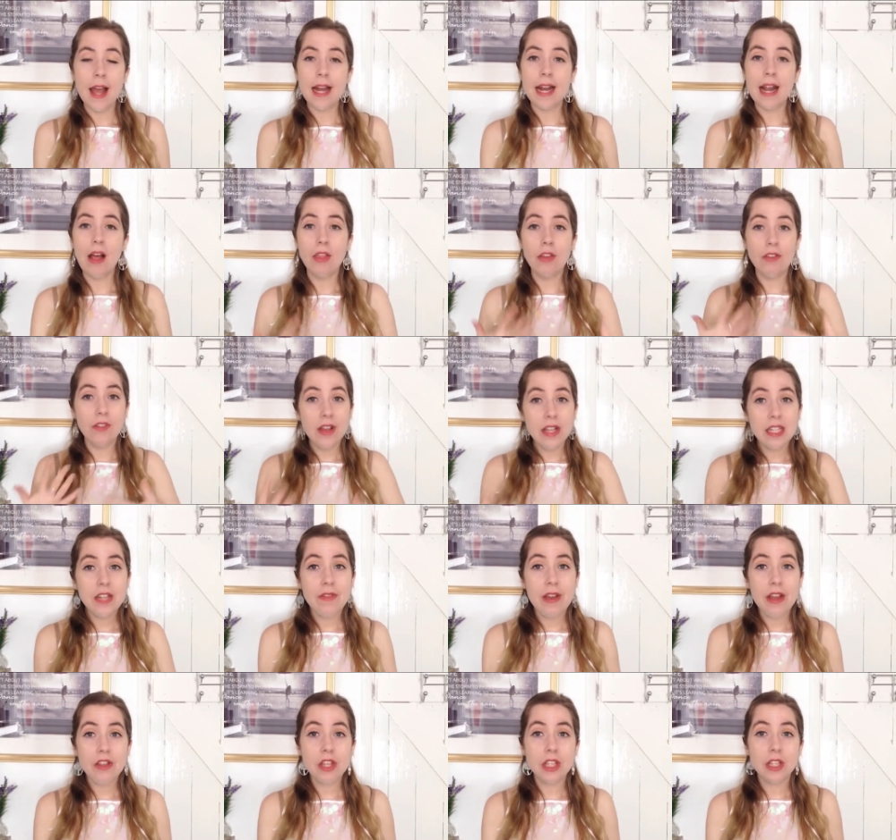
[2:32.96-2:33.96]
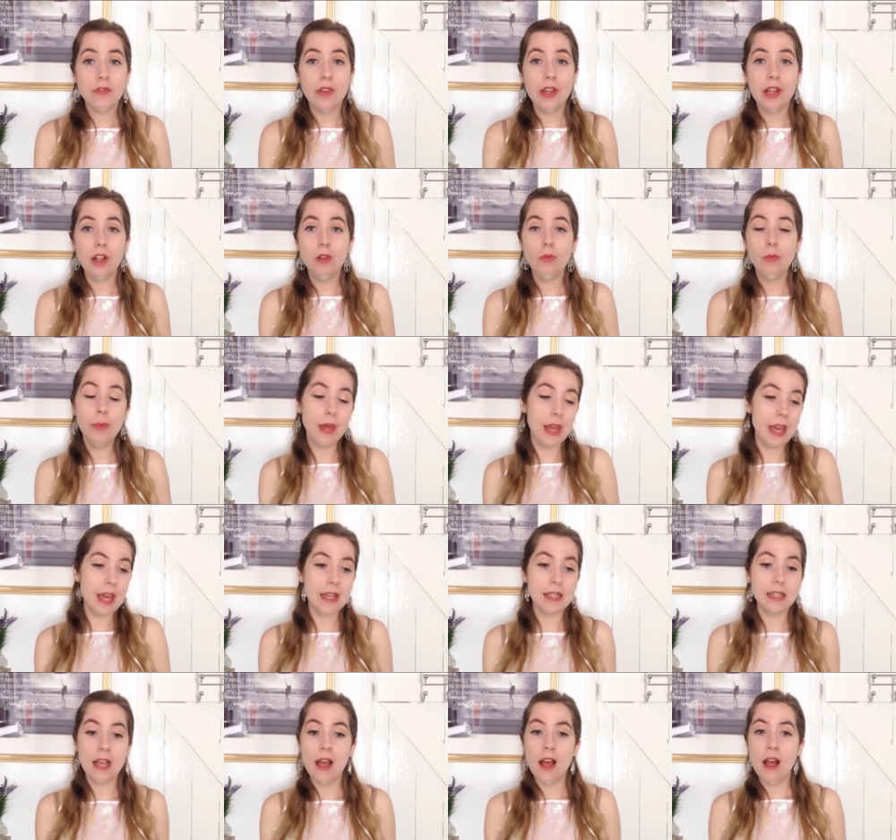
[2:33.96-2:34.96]
Now, the first Avengers film
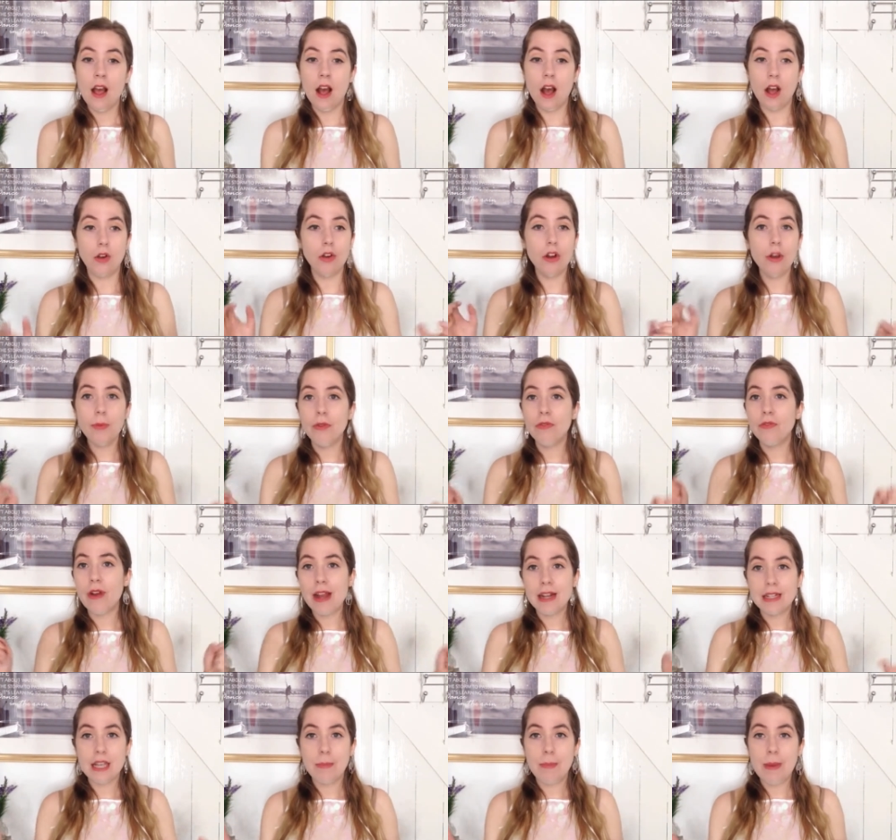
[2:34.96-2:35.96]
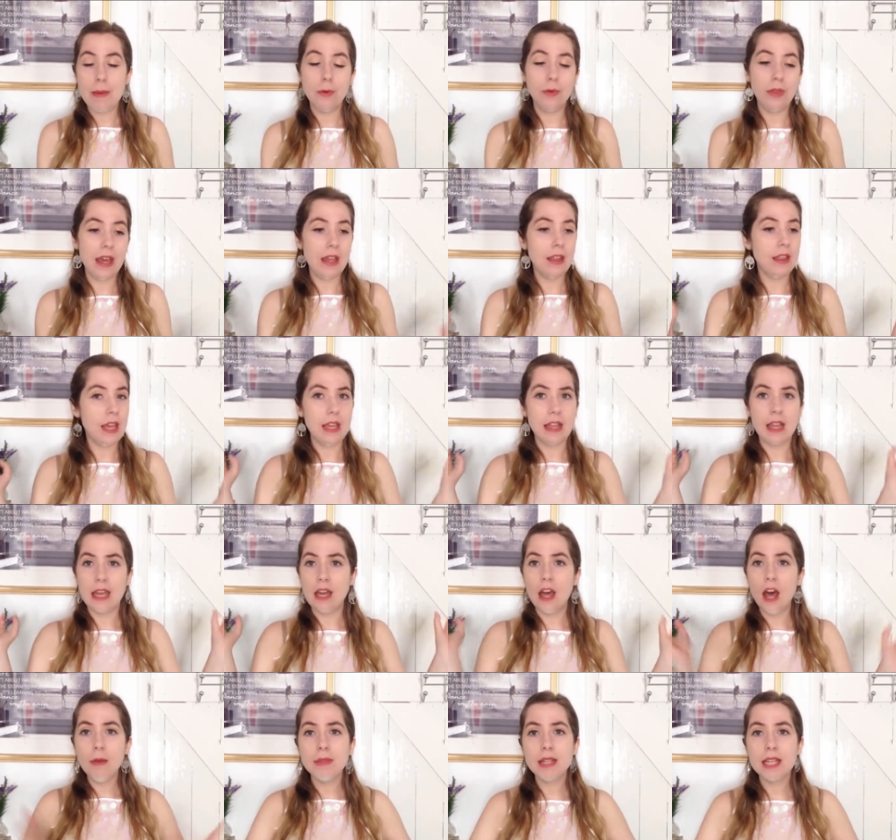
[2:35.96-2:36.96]
is a group of ragtag people, they
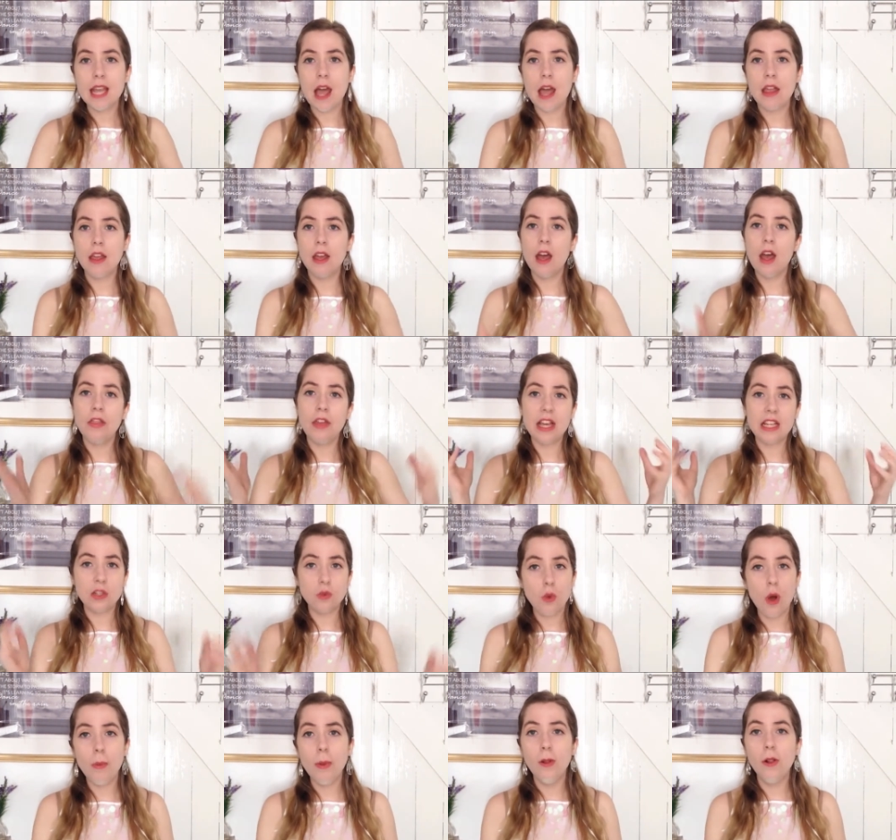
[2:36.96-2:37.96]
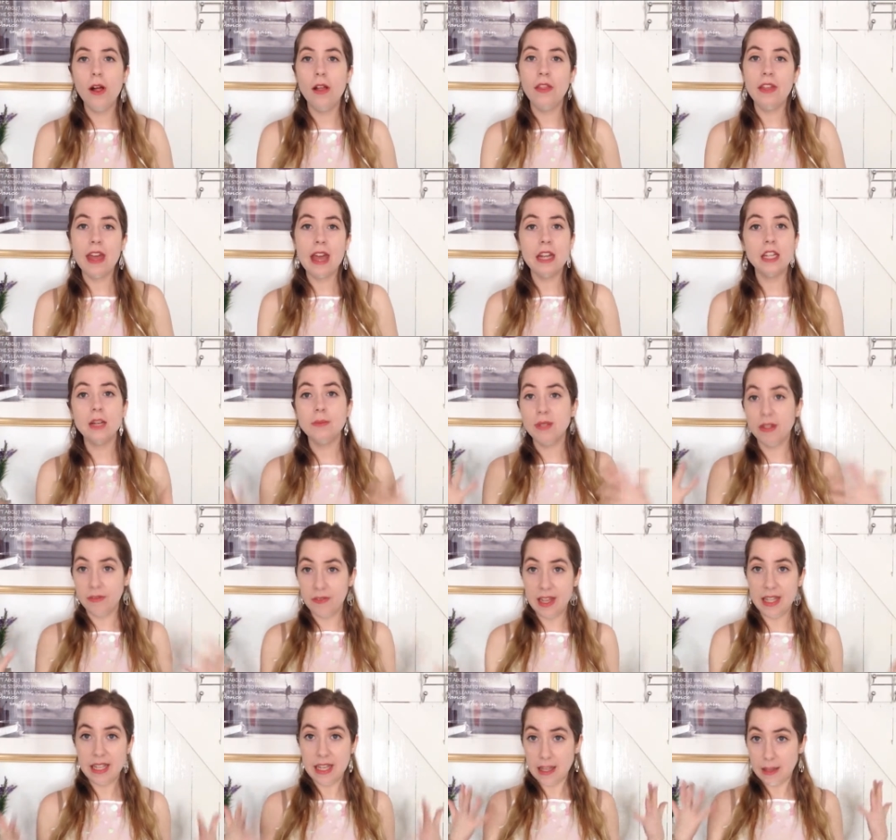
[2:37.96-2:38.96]
come together, they squabble, and they end up
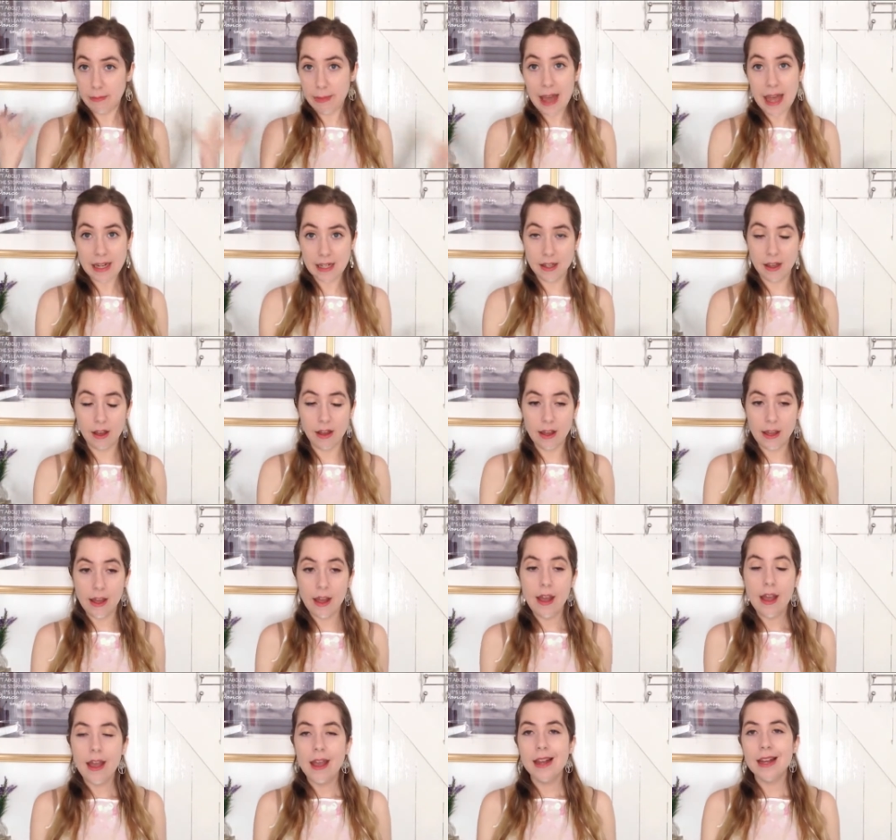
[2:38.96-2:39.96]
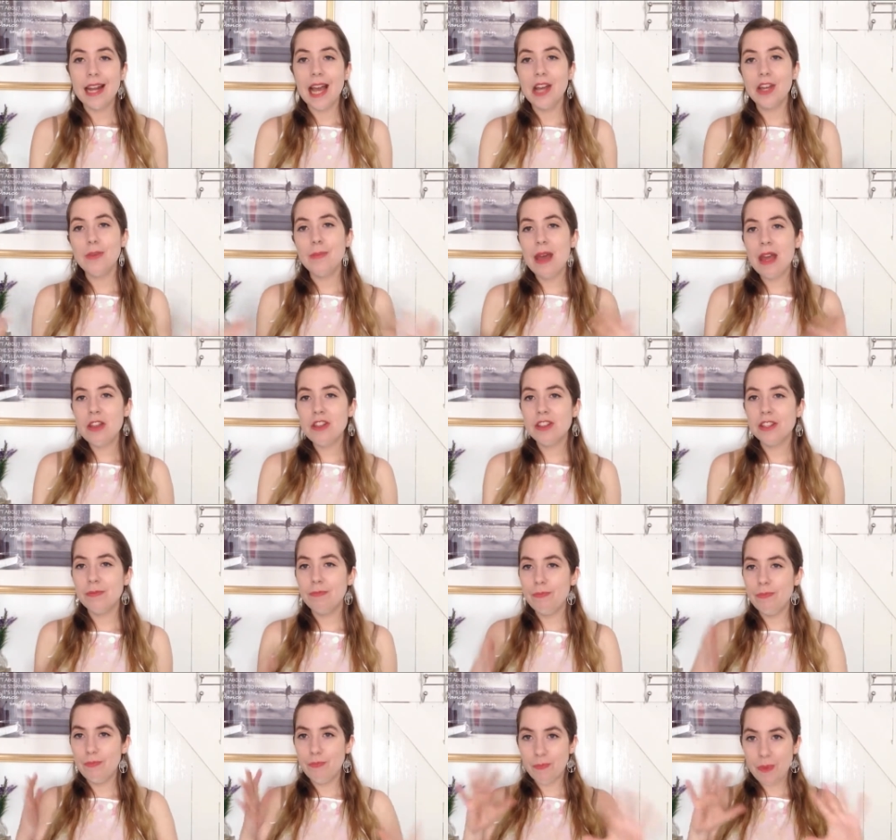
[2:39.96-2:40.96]
defeating the bad guy. Now, you may just
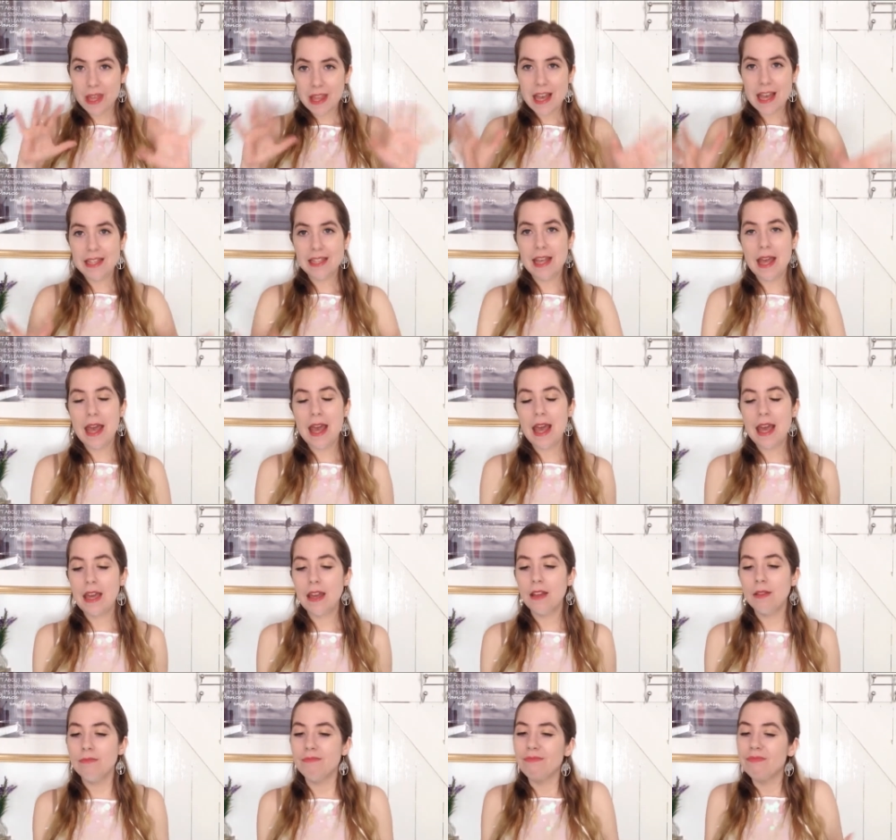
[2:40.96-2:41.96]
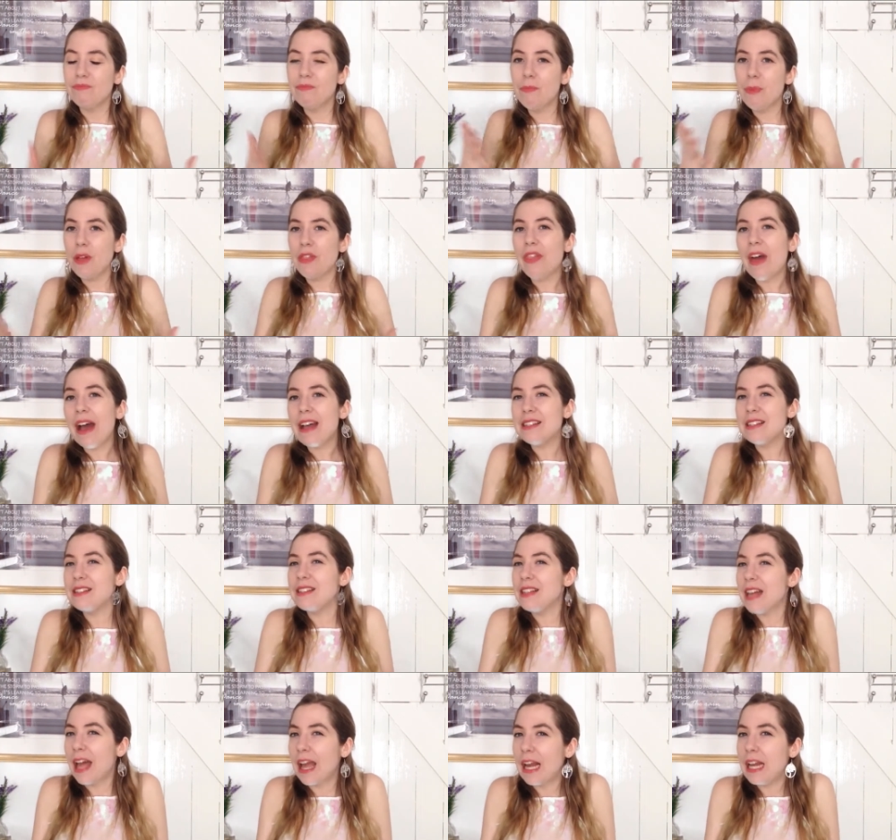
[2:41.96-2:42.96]
be there saying, but that's
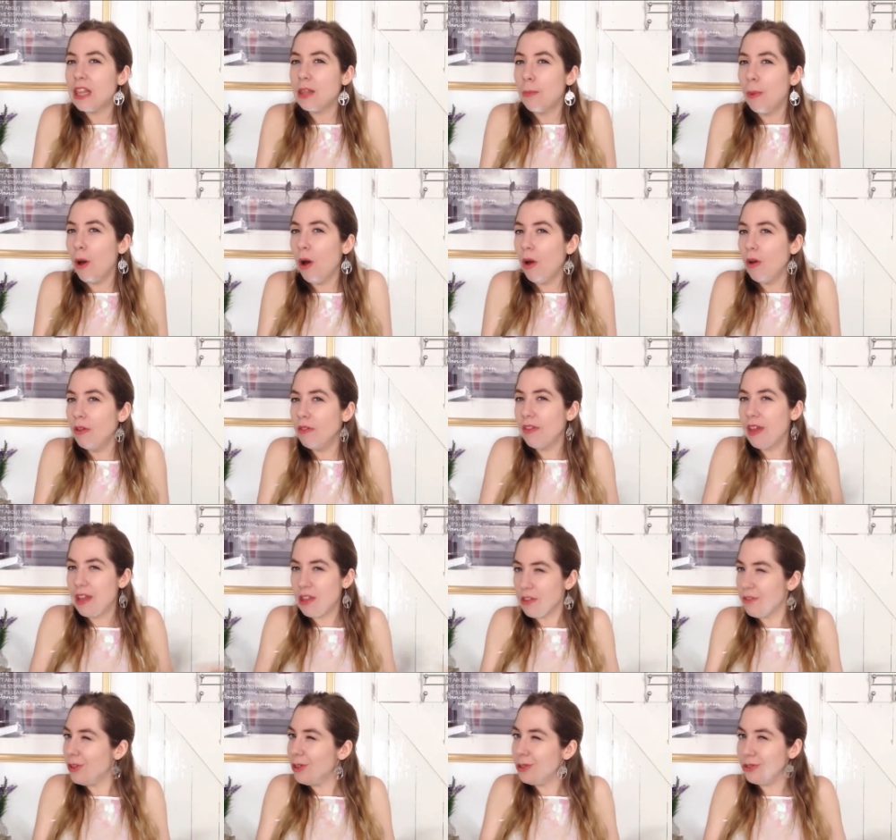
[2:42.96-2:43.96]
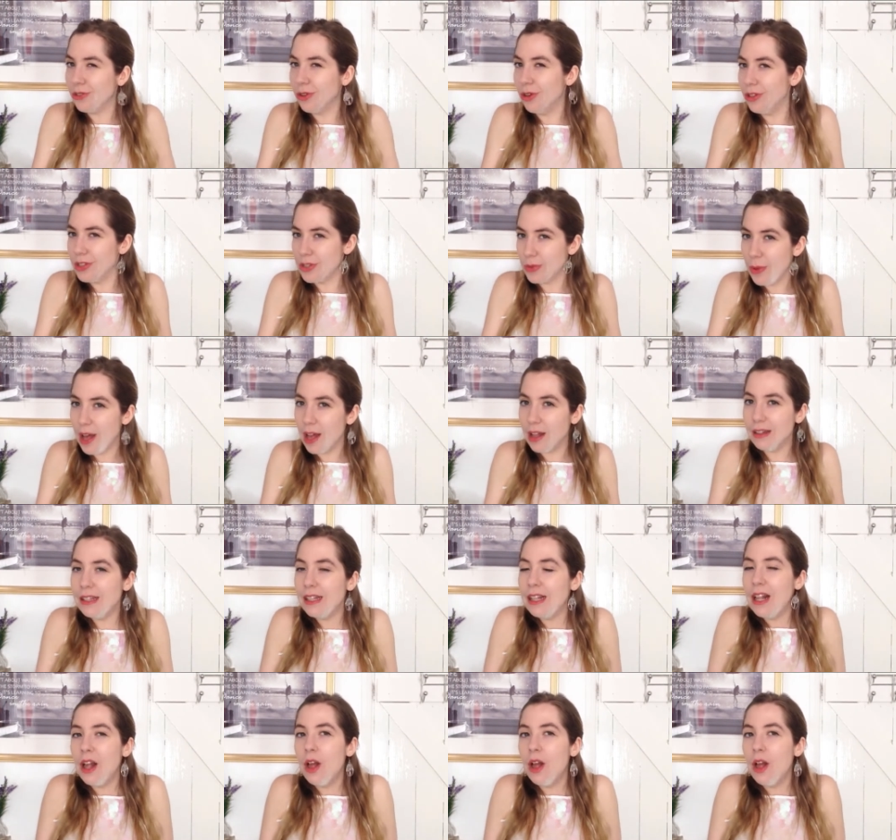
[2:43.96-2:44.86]
exactly the plot of Age of Ultron as well.